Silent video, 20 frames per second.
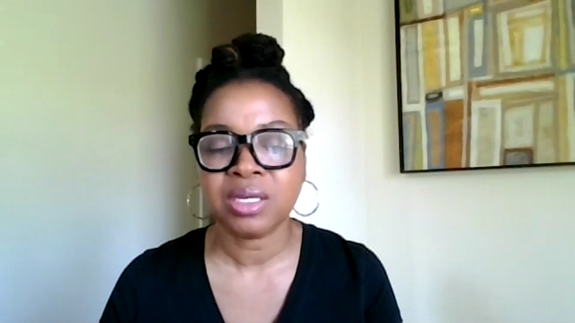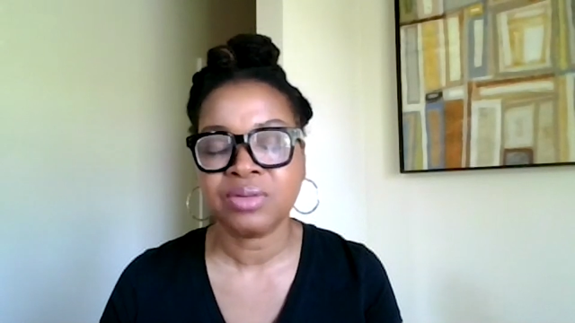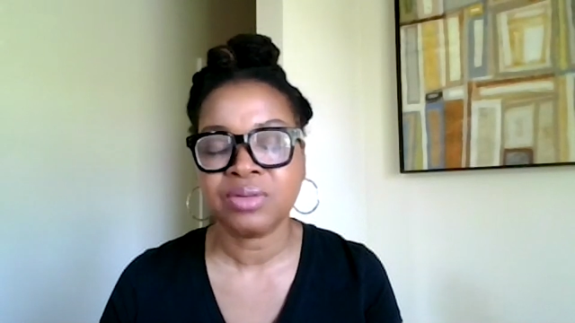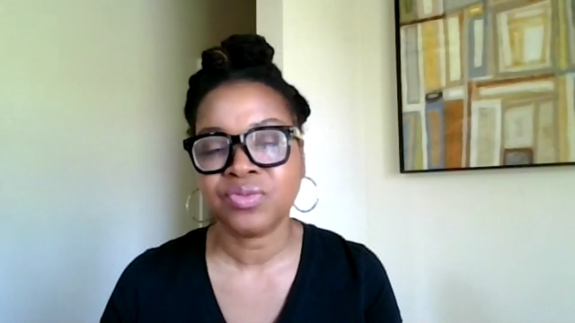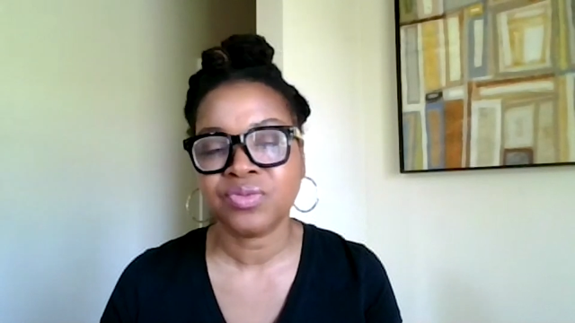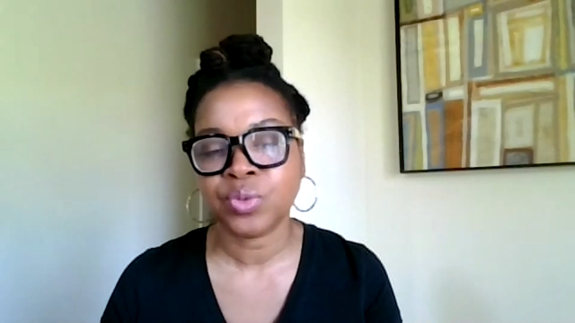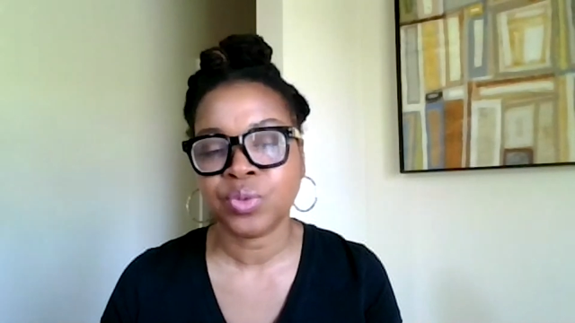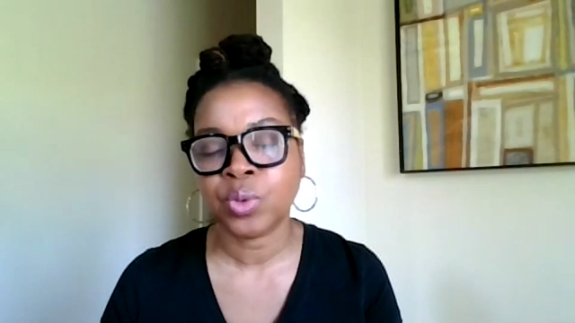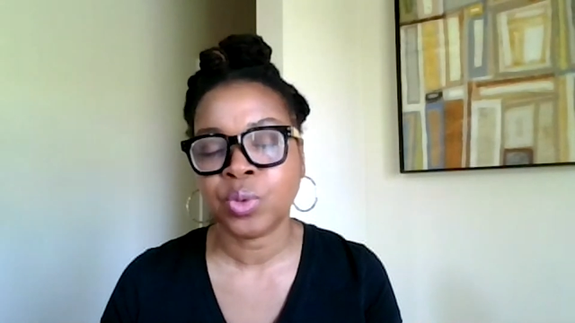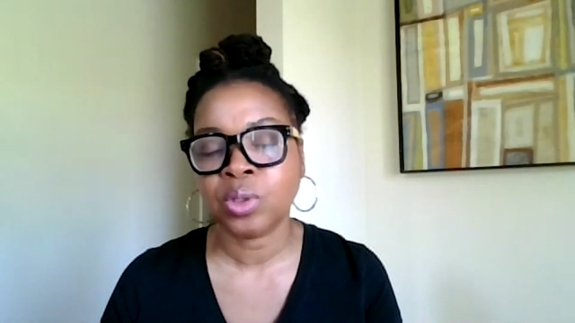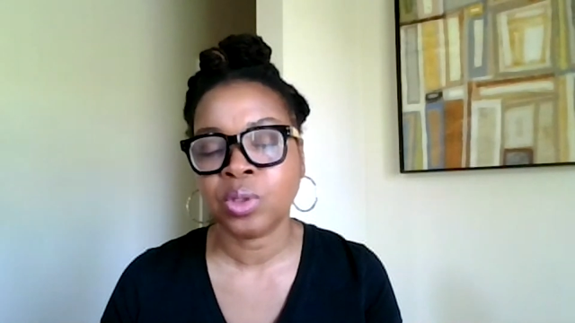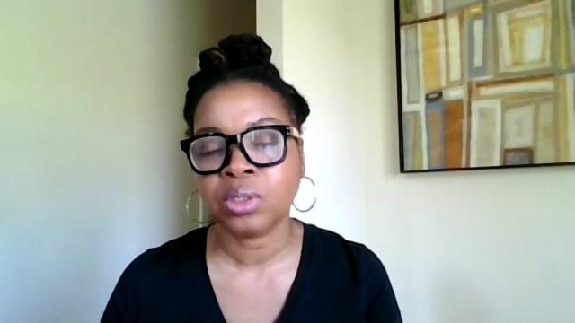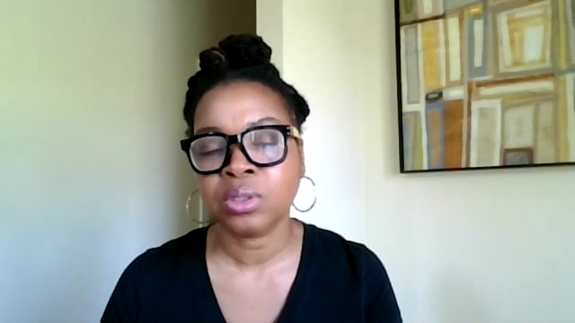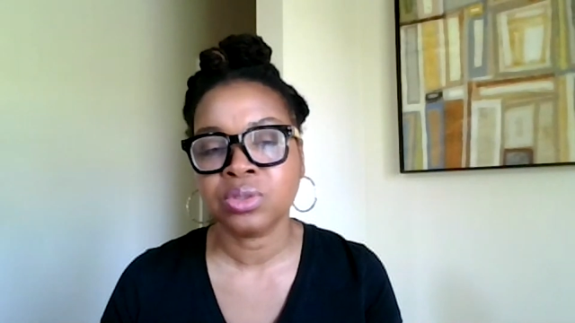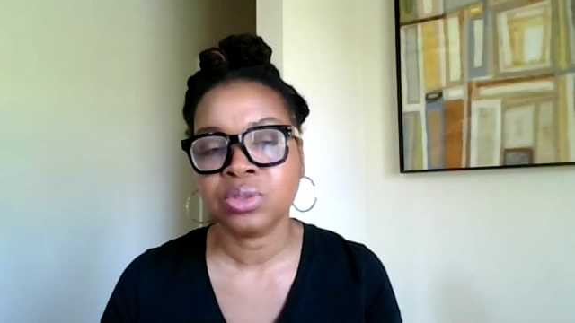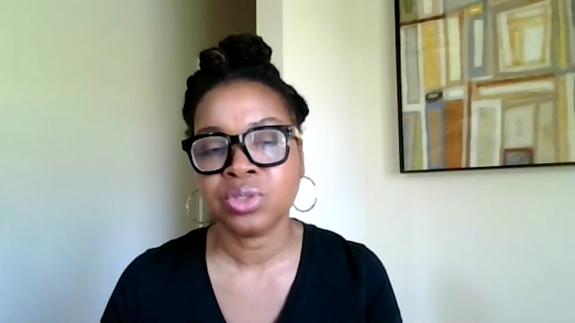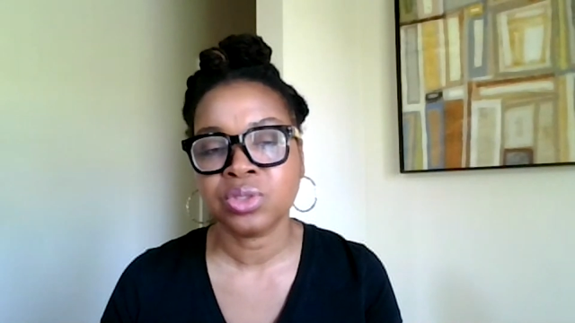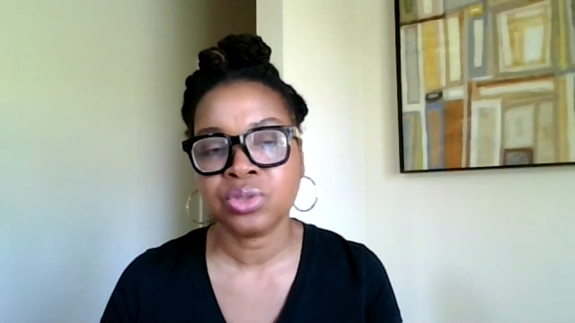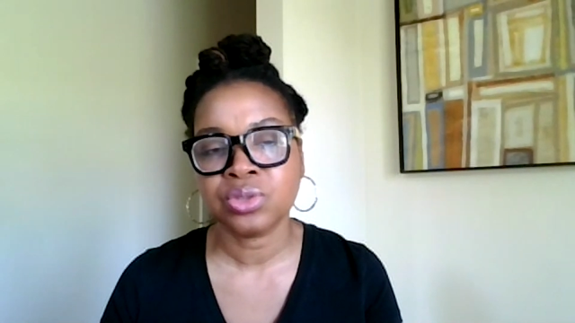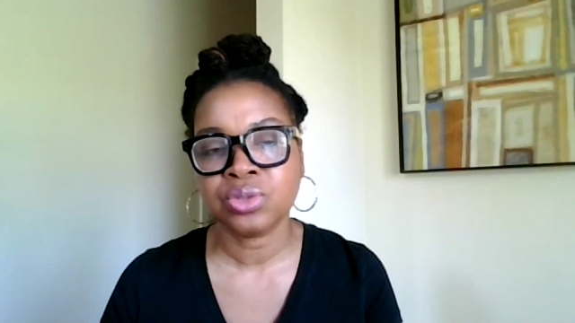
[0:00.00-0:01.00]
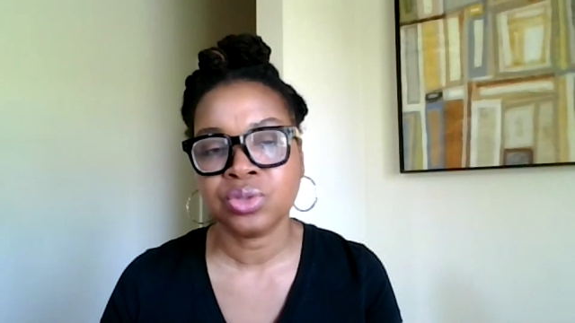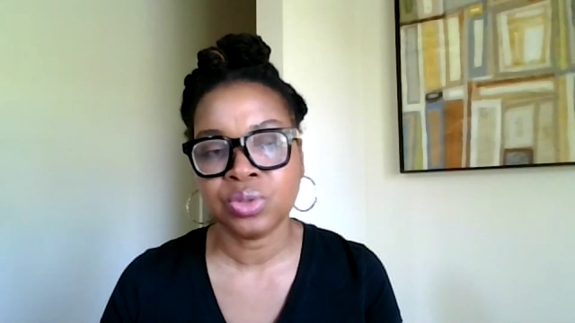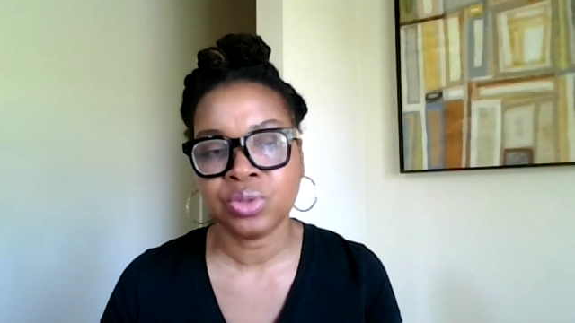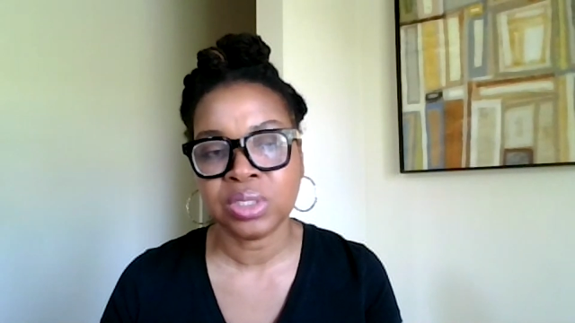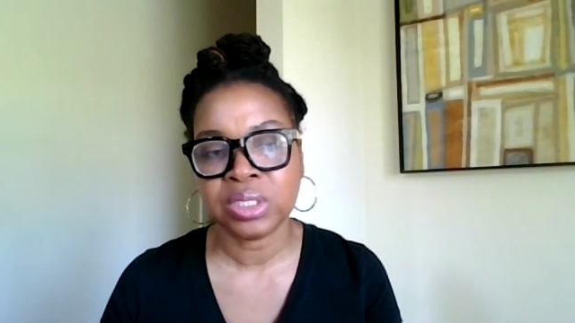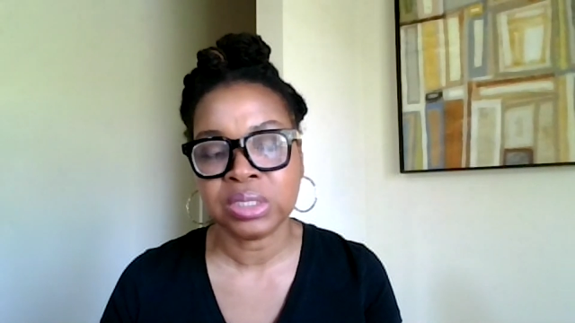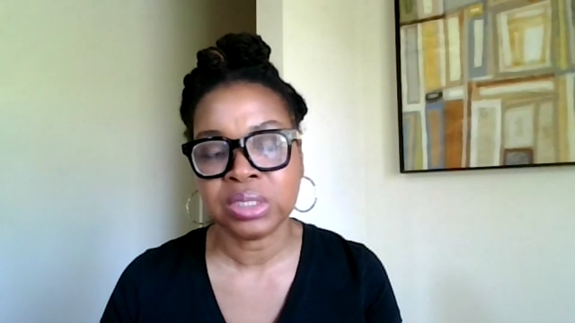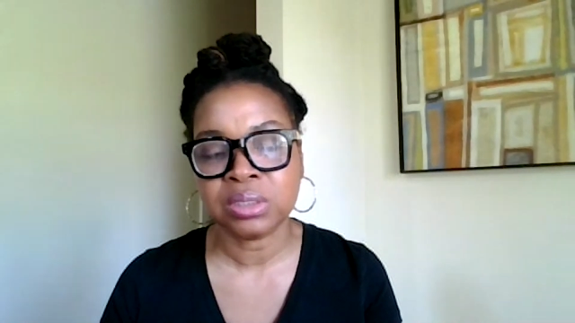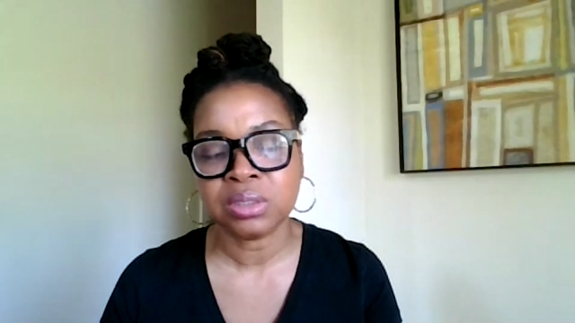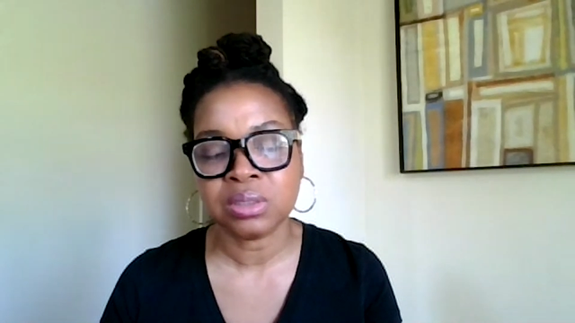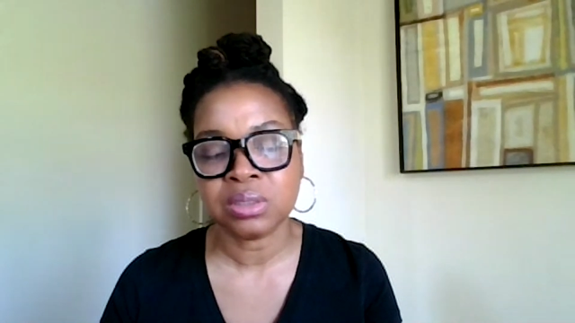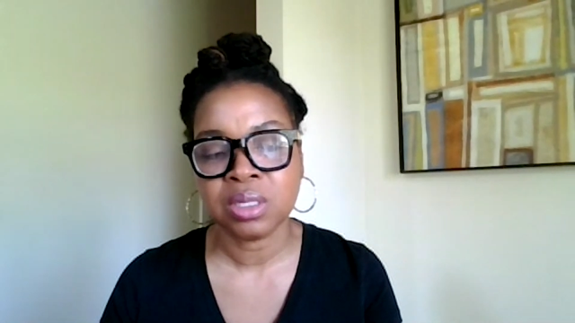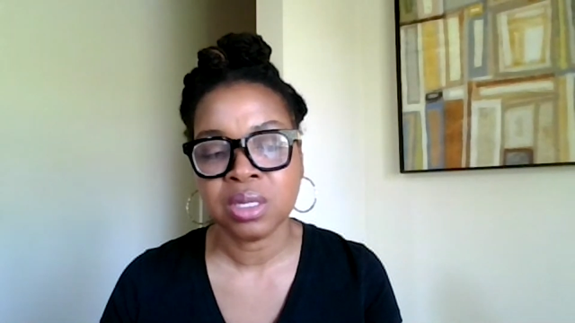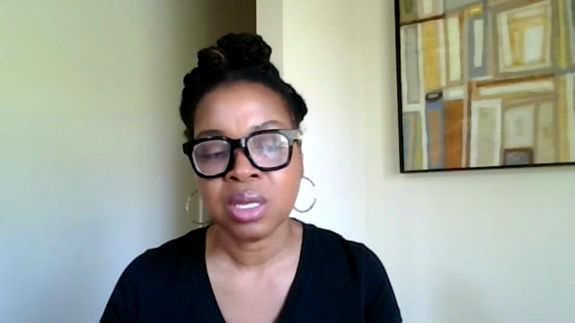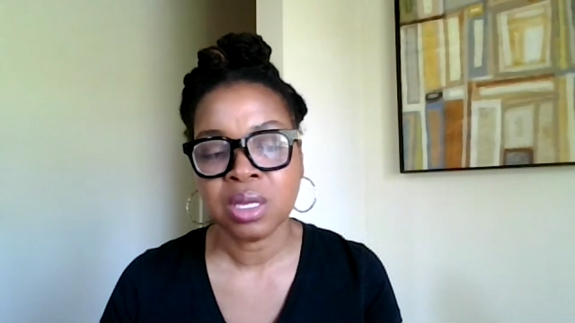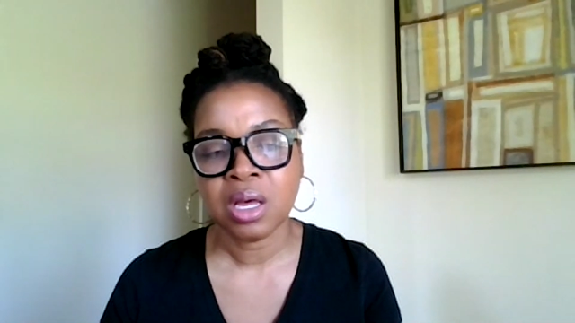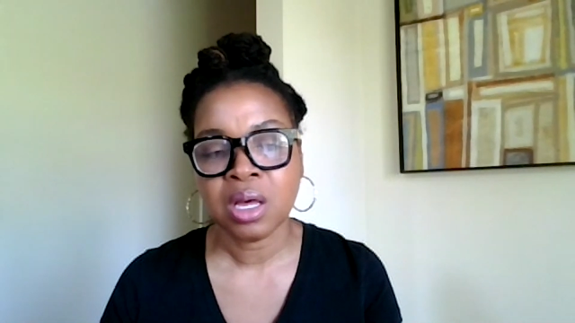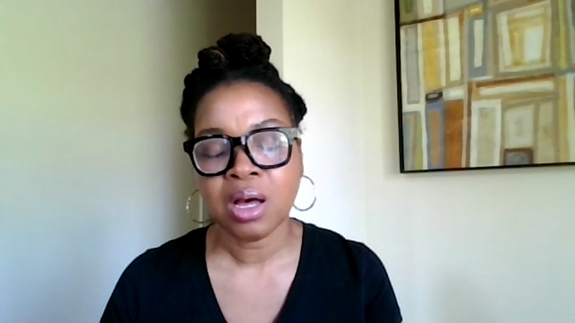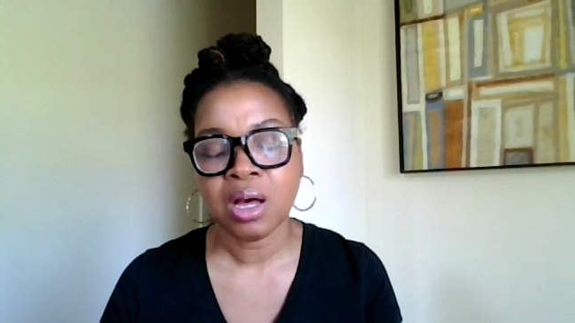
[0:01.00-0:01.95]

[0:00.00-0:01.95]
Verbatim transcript: and for students,